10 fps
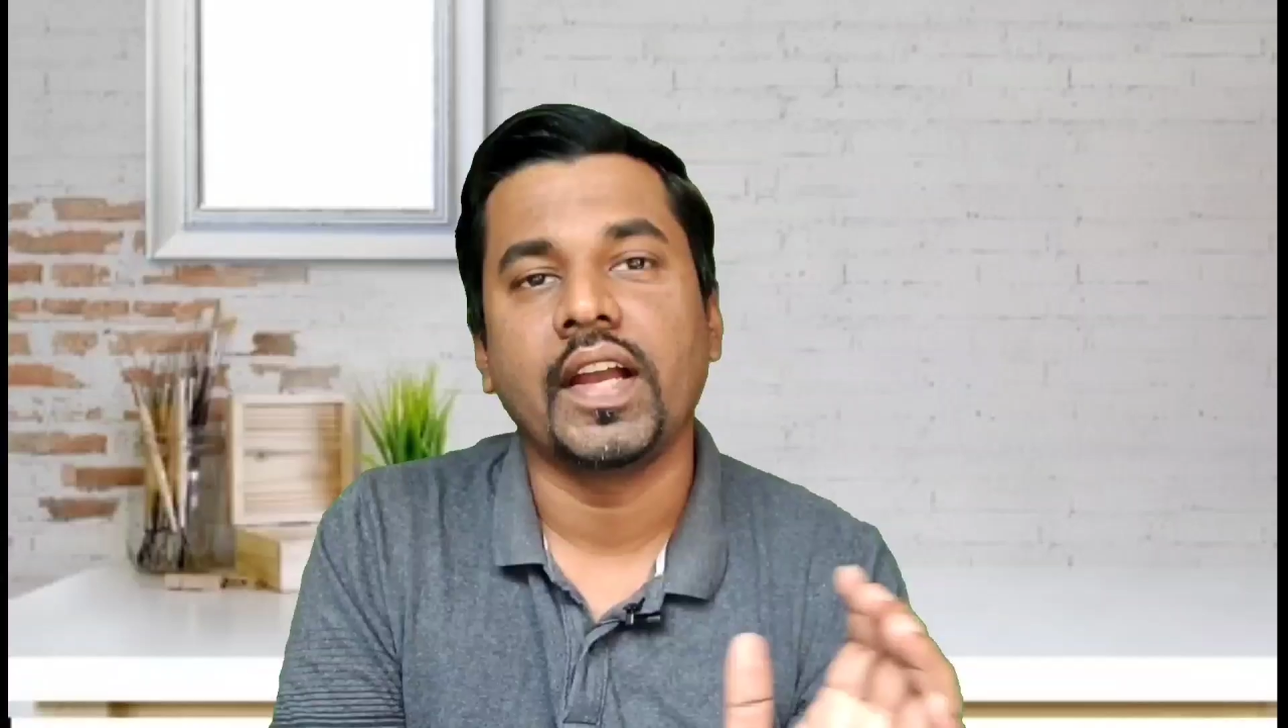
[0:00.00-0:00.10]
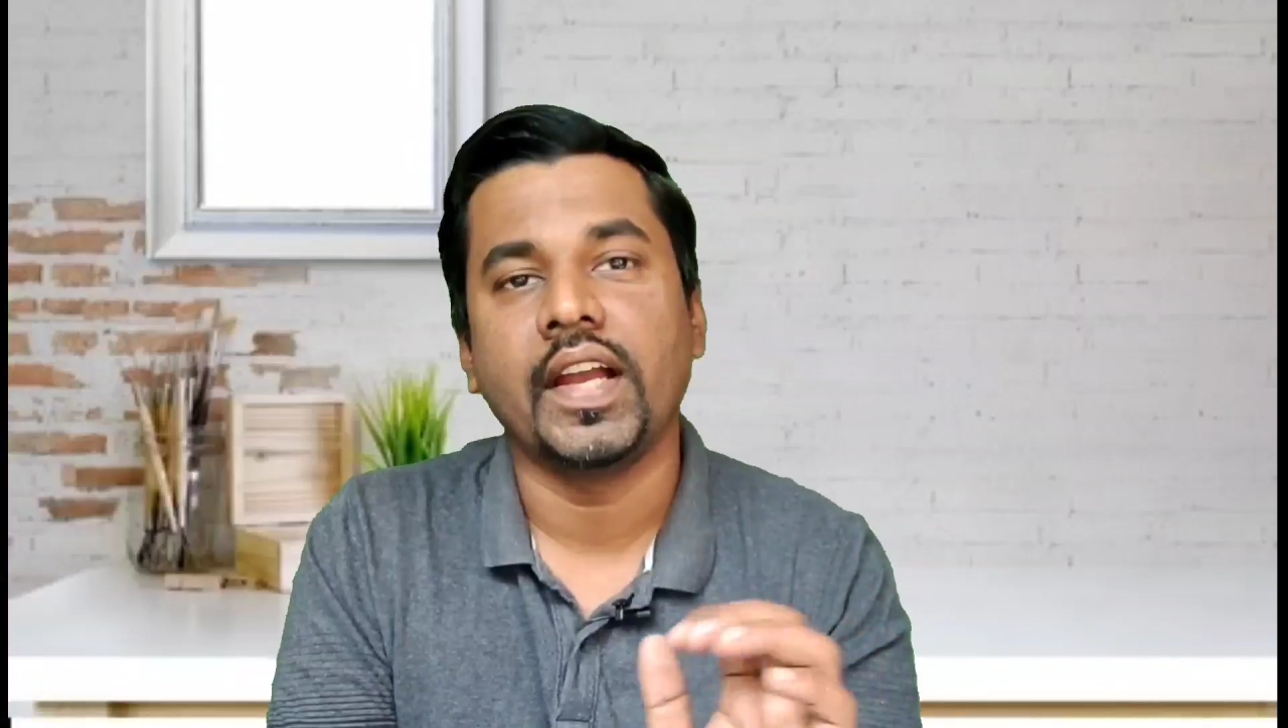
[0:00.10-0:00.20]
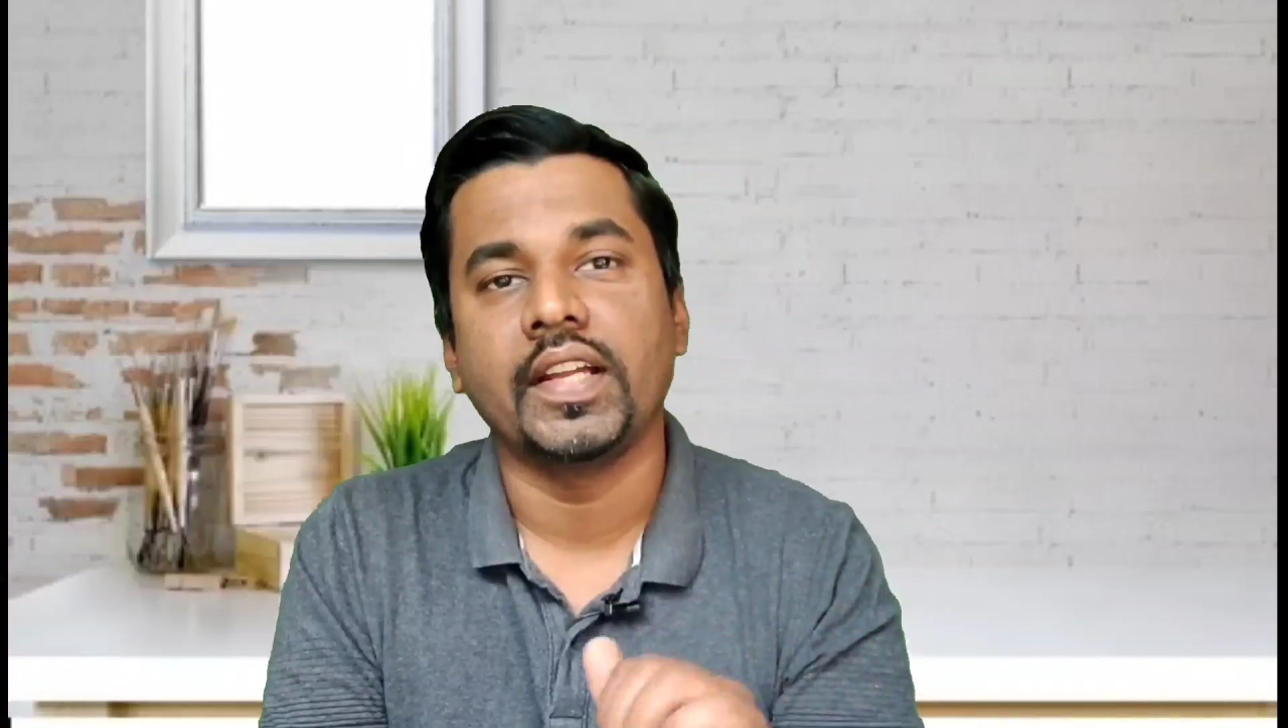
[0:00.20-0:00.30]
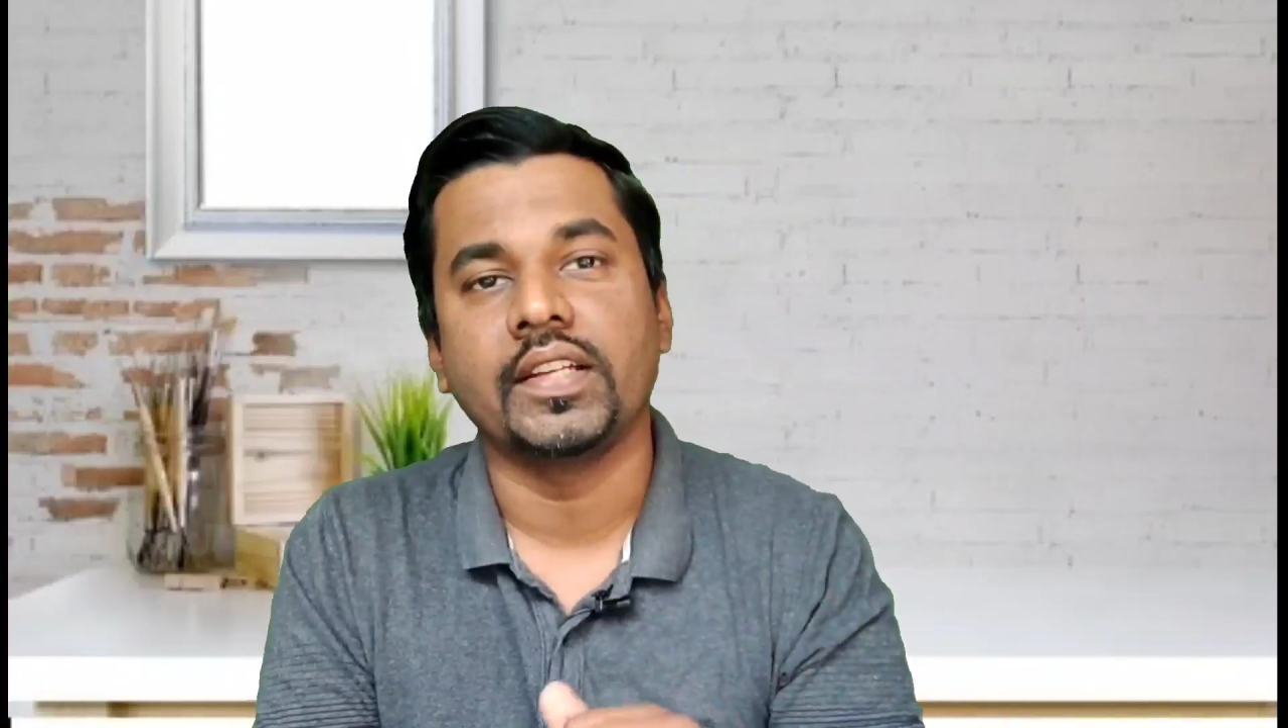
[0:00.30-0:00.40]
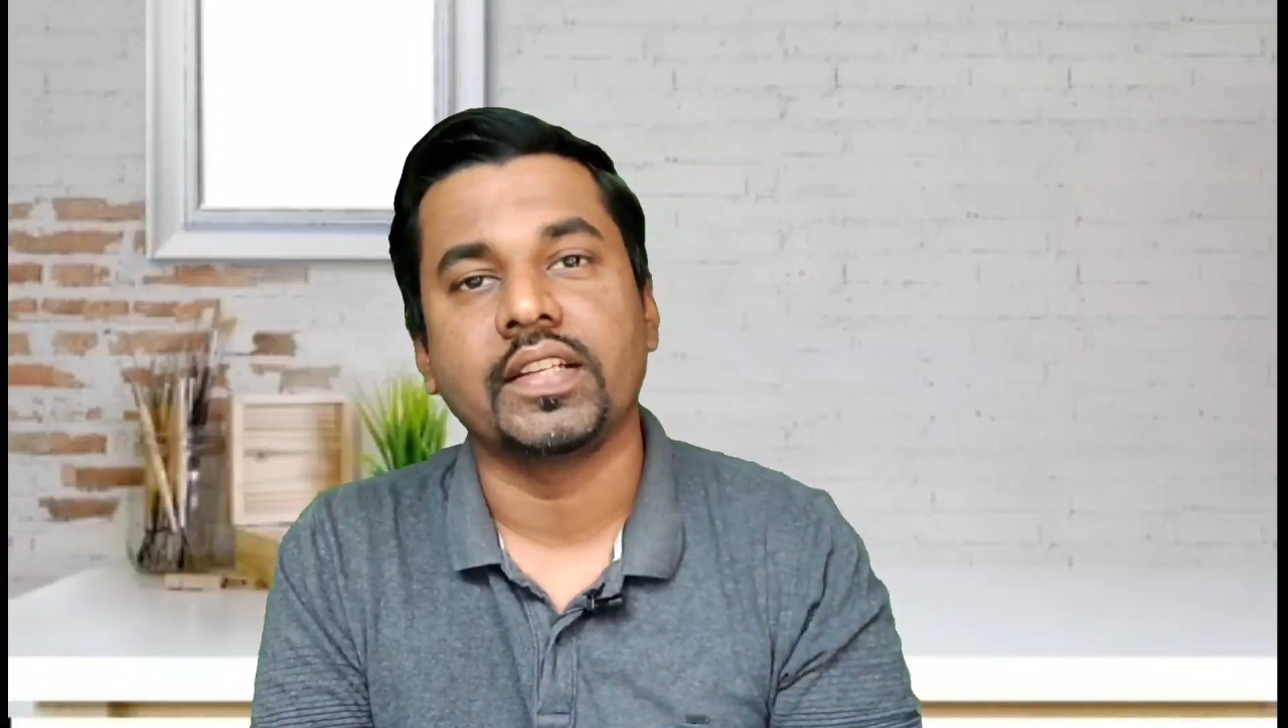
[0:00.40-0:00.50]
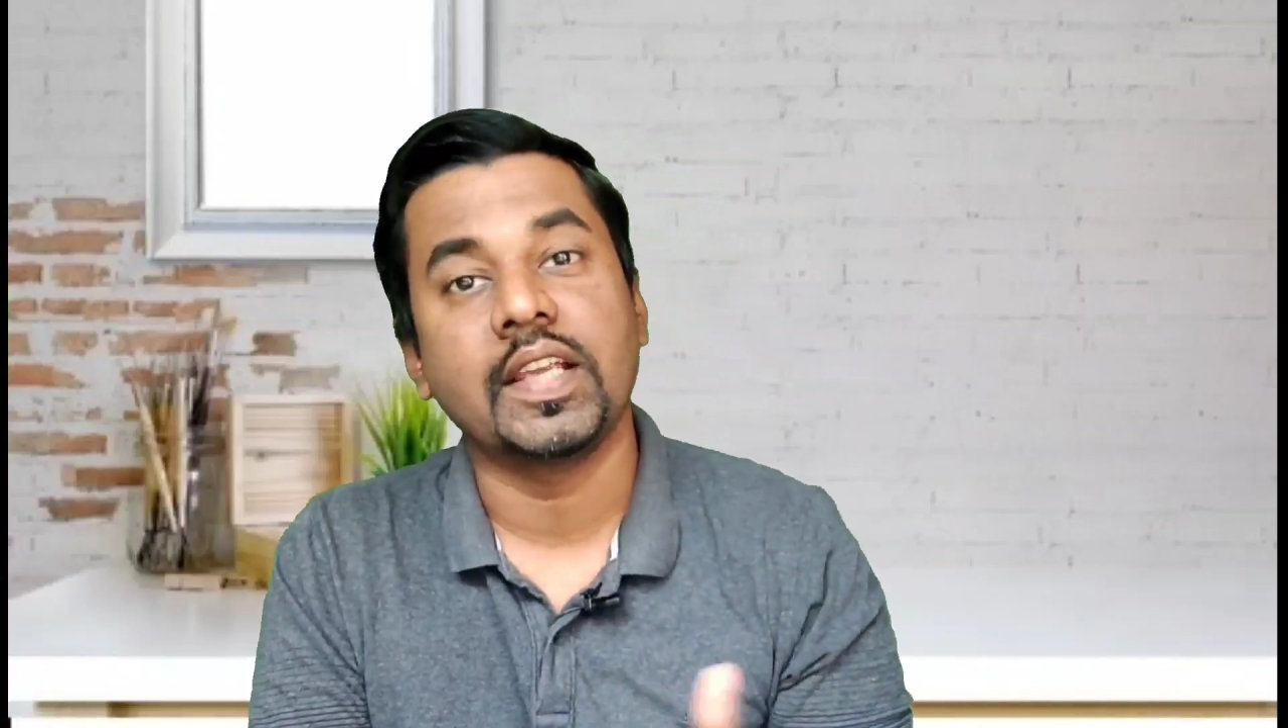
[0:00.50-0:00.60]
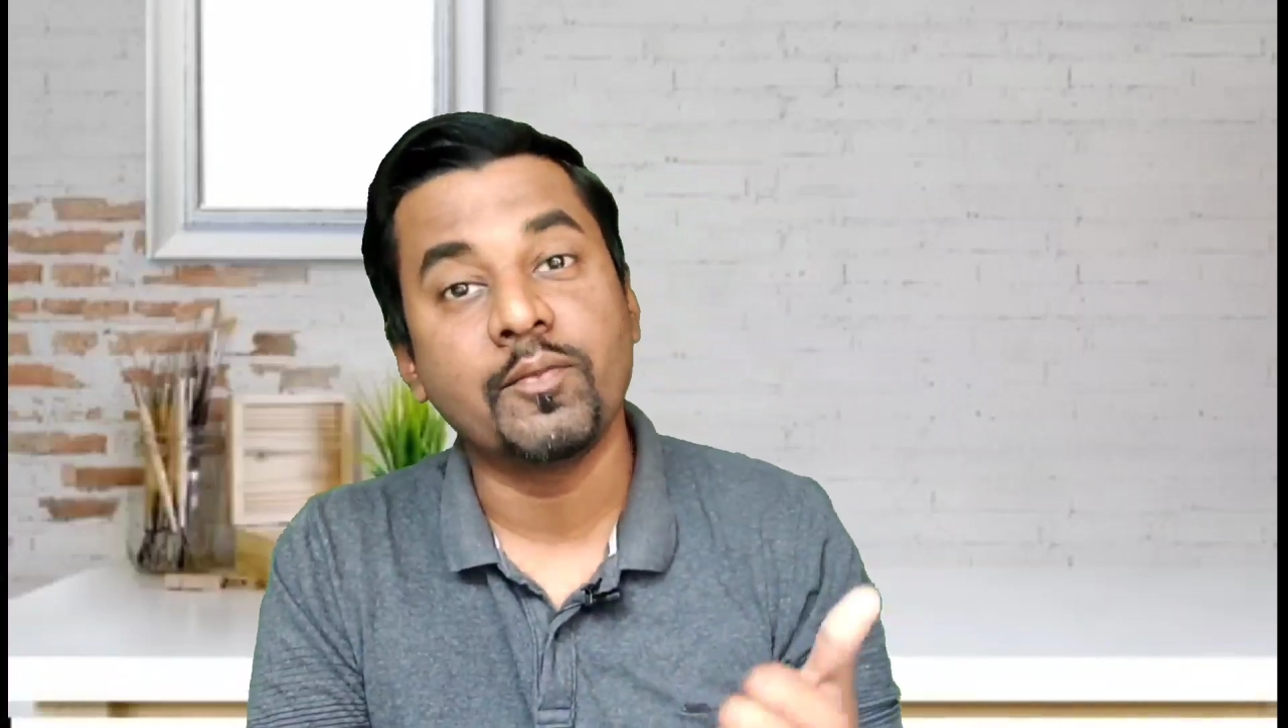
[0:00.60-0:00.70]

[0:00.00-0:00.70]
and